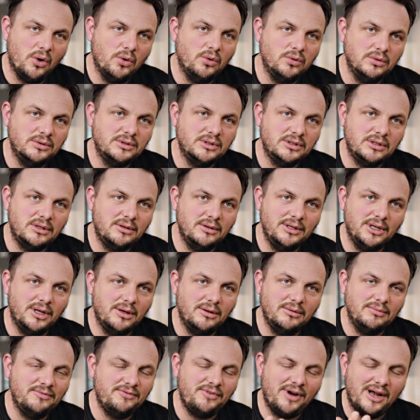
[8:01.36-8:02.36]
cold. You
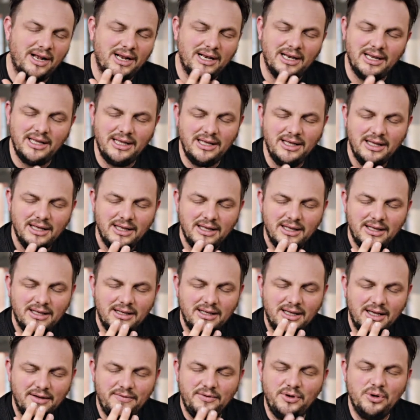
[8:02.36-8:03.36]
know, frankly,
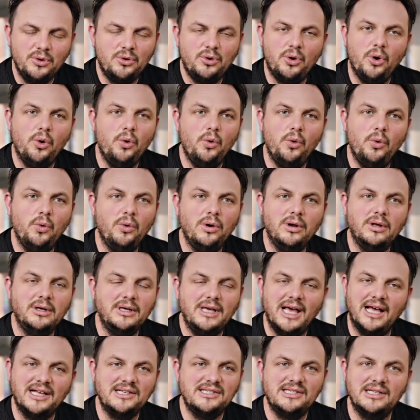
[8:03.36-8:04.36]
if you cool
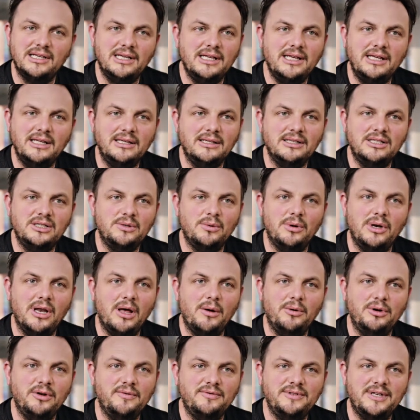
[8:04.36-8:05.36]
gasoline to a
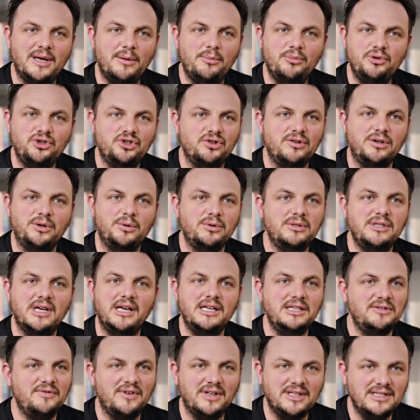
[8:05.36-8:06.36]
low enough temperature, it'll
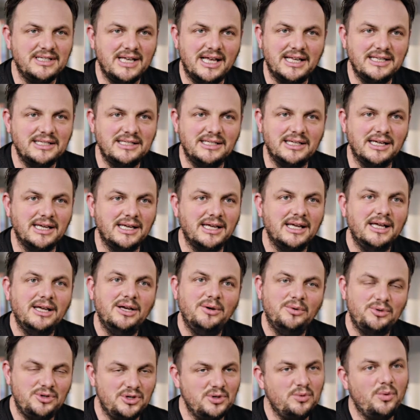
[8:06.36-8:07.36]
taste fantastic,
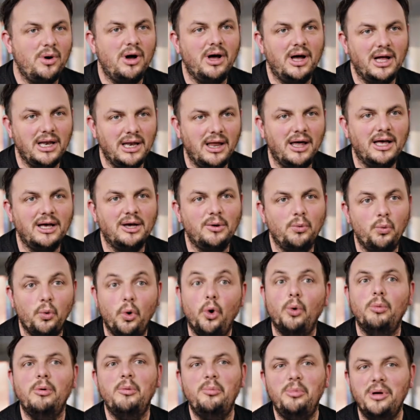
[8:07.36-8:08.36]
which is why I like a
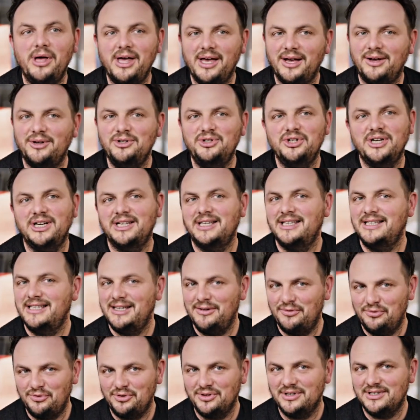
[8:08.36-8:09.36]
warmer beer, because you get a
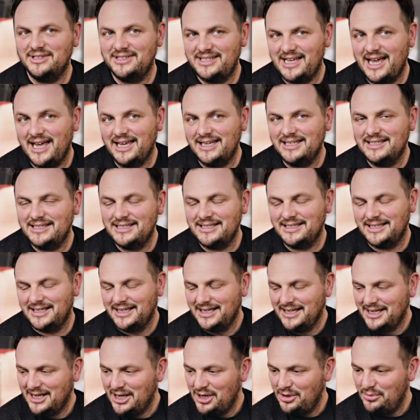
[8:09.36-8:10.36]
different taste.
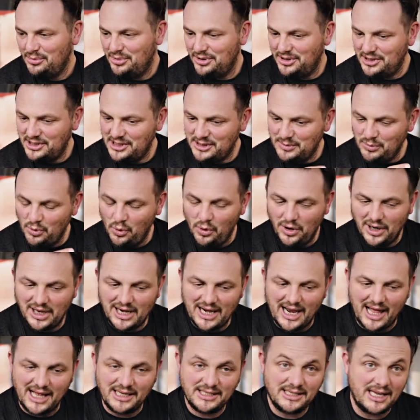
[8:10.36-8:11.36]
But the smaller
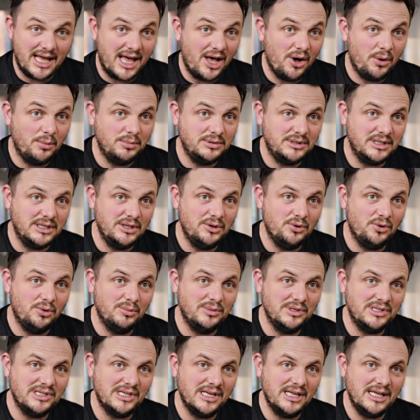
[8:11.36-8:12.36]
glass helped
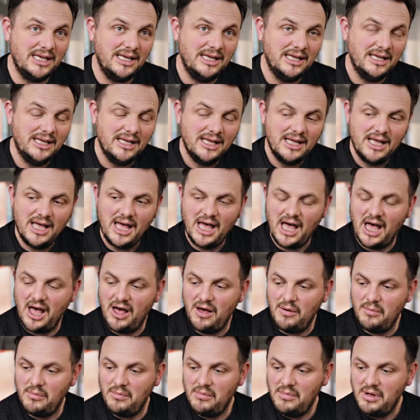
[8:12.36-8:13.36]
enormously.
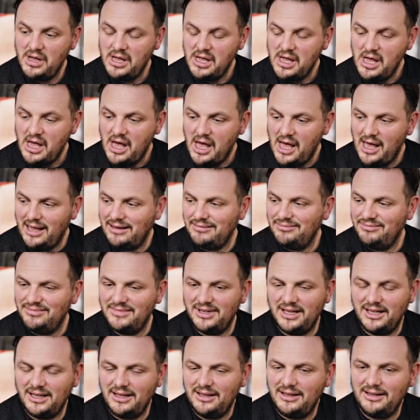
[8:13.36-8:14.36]

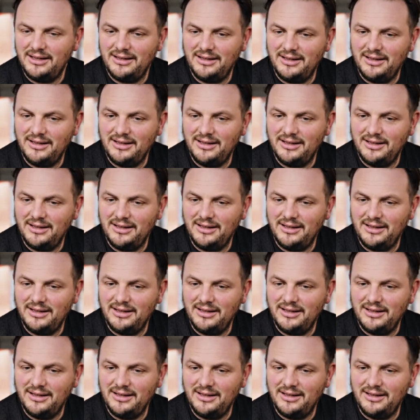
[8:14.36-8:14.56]
And